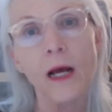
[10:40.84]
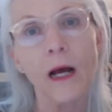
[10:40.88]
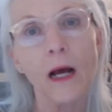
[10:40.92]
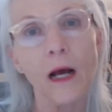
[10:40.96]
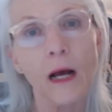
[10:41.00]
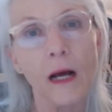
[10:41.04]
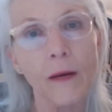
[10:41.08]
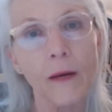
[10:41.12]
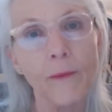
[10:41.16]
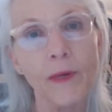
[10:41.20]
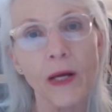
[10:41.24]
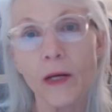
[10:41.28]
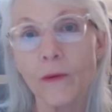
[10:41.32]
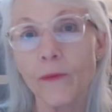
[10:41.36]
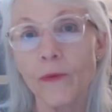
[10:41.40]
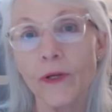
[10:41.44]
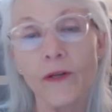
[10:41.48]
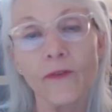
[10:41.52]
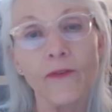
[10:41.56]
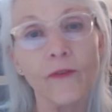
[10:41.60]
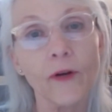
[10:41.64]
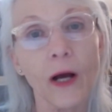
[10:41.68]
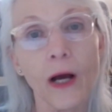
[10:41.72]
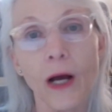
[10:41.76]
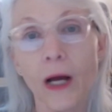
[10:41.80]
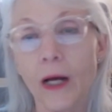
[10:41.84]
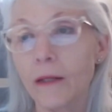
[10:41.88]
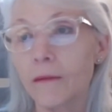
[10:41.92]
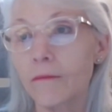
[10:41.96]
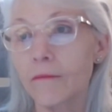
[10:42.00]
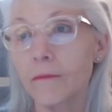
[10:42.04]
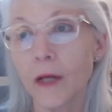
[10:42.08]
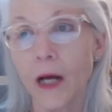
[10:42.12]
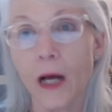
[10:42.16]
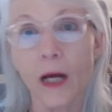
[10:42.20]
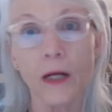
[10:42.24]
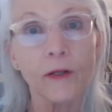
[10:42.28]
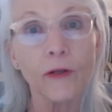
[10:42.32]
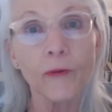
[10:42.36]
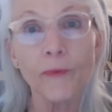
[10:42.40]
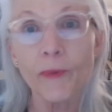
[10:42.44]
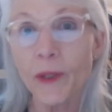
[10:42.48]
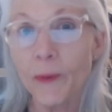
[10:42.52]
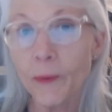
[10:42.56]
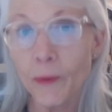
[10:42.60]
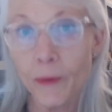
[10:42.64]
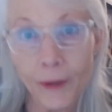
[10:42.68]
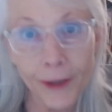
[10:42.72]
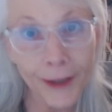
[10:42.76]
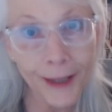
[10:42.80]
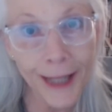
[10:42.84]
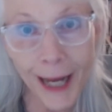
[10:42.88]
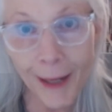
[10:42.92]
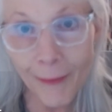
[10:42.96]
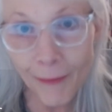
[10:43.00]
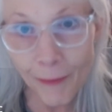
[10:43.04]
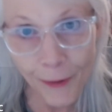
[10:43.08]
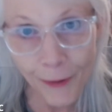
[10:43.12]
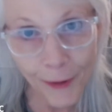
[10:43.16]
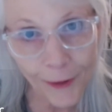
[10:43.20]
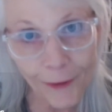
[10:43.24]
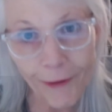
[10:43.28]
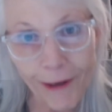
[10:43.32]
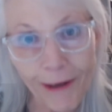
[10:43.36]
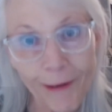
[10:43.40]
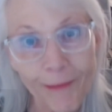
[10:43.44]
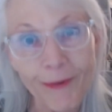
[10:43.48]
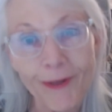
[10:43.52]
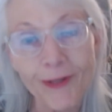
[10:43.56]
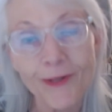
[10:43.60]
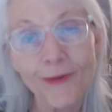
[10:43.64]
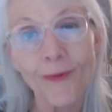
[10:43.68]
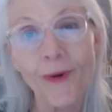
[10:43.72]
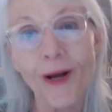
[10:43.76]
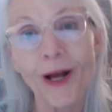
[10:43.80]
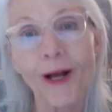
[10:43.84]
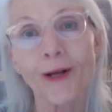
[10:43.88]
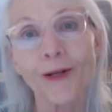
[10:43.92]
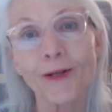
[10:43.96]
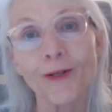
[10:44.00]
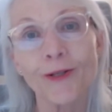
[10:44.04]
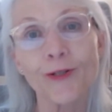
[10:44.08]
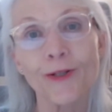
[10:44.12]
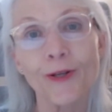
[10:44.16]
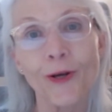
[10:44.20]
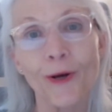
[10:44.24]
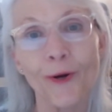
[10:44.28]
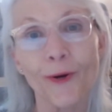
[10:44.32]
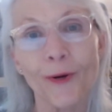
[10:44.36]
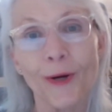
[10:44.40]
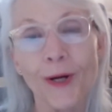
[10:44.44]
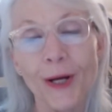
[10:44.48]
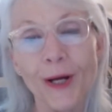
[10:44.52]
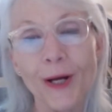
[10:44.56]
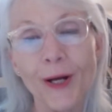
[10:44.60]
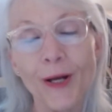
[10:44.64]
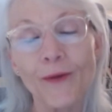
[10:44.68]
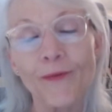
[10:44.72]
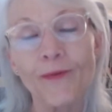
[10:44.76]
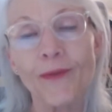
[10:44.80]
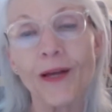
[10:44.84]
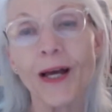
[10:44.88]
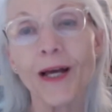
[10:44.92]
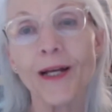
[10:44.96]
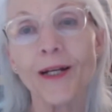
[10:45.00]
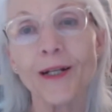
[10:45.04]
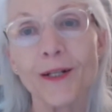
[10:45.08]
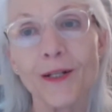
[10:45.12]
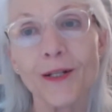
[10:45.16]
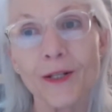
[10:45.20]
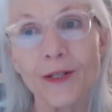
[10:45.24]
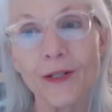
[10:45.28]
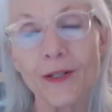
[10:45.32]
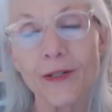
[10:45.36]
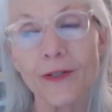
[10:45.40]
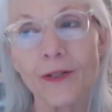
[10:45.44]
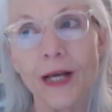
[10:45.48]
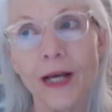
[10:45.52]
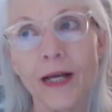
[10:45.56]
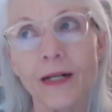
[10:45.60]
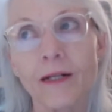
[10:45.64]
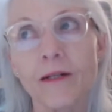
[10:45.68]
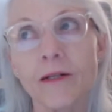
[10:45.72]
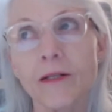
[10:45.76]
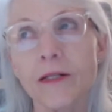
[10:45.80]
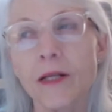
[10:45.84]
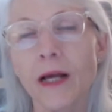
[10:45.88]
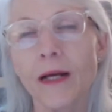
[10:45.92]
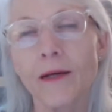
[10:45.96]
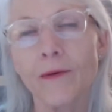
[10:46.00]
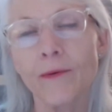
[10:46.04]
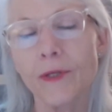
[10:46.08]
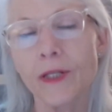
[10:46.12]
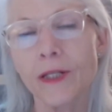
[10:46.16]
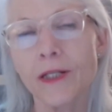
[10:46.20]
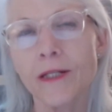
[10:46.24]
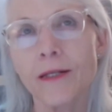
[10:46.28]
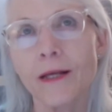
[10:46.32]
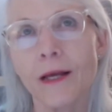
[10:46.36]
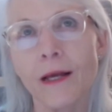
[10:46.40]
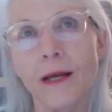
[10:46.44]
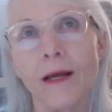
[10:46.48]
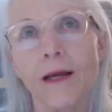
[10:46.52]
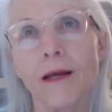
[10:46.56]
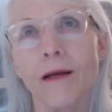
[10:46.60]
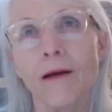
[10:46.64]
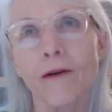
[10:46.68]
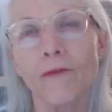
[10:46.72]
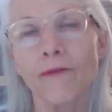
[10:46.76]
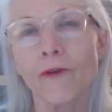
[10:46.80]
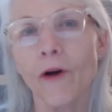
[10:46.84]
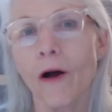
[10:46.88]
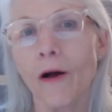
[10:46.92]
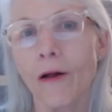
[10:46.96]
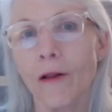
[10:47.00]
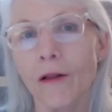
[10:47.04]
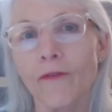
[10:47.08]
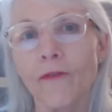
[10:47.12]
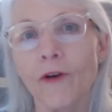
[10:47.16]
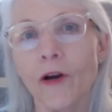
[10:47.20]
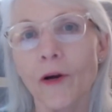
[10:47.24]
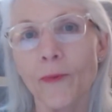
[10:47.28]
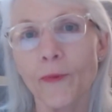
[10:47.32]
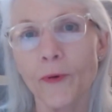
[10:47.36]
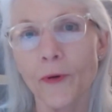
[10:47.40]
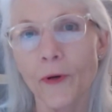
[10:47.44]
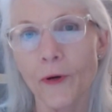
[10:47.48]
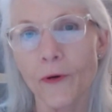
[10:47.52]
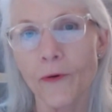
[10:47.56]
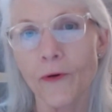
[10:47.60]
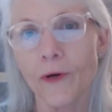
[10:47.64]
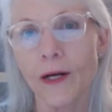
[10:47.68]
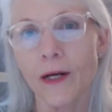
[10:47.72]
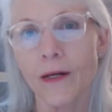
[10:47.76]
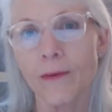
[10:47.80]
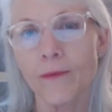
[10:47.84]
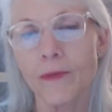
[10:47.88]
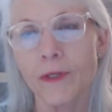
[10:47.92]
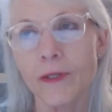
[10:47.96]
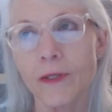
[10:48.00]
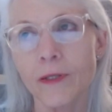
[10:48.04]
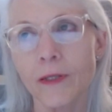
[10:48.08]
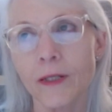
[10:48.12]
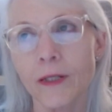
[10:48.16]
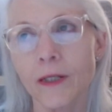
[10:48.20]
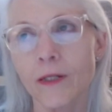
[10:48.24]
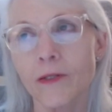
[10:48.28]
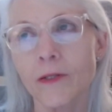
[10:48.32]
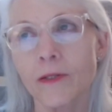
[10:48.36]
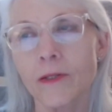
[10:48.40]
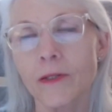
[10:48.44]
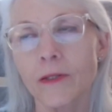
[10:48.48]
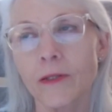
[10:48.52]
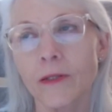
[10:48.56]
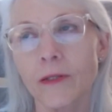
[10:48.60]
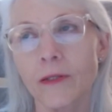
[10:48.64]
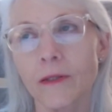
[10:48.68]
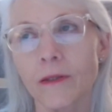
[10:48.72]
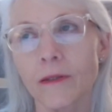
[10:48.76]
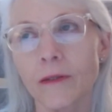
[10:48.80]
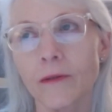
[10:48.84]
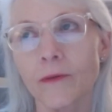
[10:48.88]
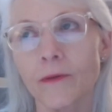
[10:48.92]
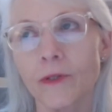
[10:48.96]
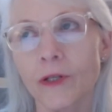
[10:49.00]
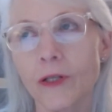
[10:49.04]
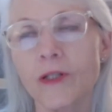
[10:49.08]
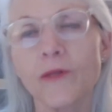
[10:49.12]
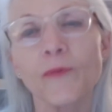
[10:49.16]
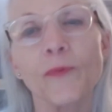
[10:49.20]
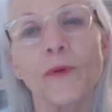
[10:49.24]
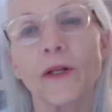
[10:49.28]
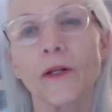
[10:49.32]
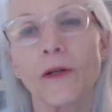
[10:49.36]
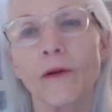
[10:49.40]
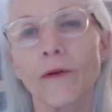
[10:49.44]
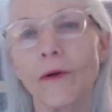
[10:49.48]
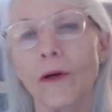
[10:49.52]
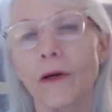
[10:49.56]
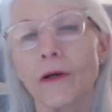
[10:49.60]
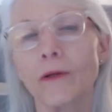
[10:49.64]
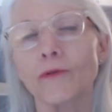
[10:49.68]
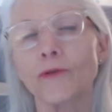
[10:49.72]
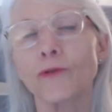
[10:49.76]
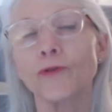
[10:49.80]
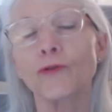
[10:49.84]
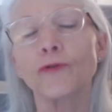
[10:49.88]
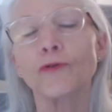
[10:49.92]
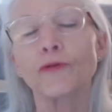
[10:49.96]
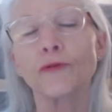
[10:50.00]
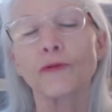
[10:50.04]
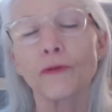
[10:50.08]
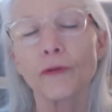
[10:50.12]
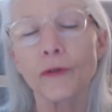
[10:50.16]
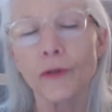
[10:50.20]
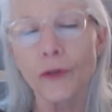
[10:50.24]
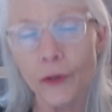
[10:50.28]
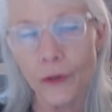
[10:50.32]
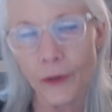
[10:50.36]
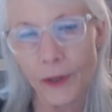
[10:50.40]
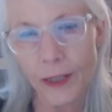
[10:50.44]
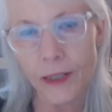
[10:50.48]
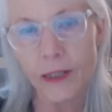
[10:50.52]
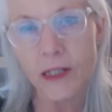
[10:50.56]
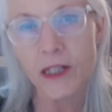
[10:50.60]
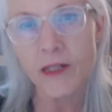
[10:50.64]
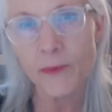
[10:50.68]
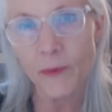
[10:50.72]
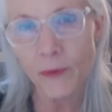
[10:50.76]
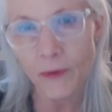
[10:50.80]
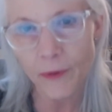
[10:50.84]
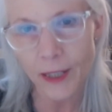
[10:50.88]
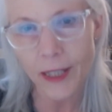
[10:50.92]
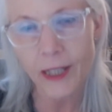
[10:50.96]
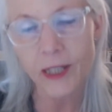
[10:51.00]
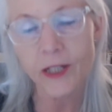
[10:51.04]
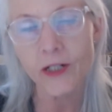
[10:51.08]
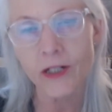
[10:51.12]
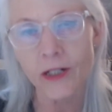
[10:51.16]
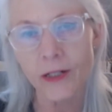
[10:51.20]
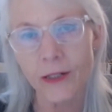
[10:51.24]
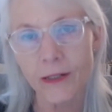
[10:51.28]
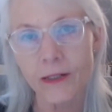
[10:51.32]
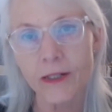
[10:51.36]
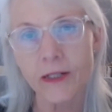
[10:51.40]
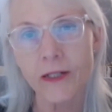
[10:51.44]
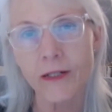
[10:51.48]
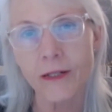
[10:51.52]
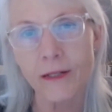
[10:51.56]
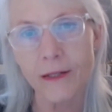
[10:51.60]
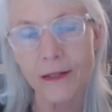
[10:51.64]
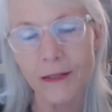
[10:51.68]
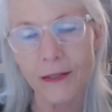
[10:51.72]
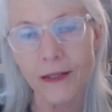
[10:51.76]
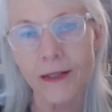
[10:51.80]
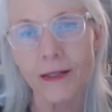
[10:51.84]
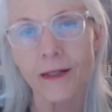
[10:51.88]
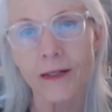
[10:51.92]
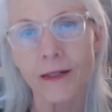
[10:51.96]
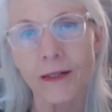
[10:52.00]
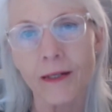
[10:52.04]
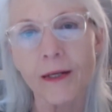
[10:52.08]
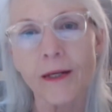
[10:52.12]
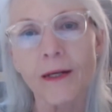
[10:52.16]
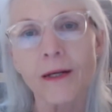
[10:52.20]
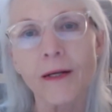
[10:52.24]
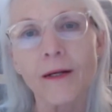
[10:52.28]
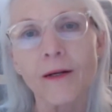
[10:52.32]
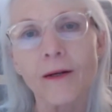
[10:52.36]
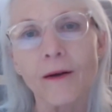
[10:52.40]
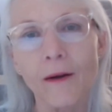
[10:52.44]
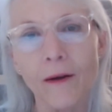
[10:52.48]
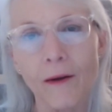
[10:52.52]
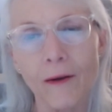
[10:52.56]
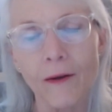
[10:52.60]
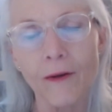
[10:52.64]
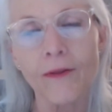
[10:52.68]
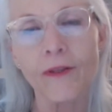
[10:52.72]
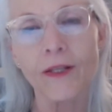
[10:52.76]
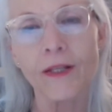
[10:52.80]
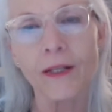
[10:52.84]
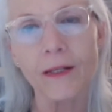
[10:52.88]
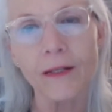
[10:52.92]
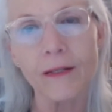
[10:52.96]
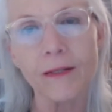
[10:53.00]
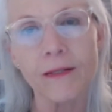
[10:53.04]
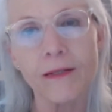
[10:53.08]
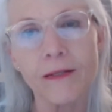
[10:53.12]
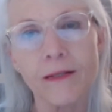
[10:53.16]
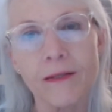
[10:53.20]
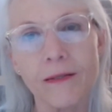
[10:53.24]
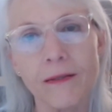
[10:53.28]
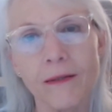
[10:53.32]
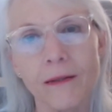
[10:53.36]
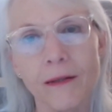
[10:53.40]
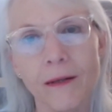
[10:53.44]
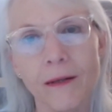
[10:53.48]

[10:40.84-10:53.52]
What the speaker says: And we've got 100 people in that program as well. So that is, I would say, of all of our programs, it has just been a true inspiration to see all these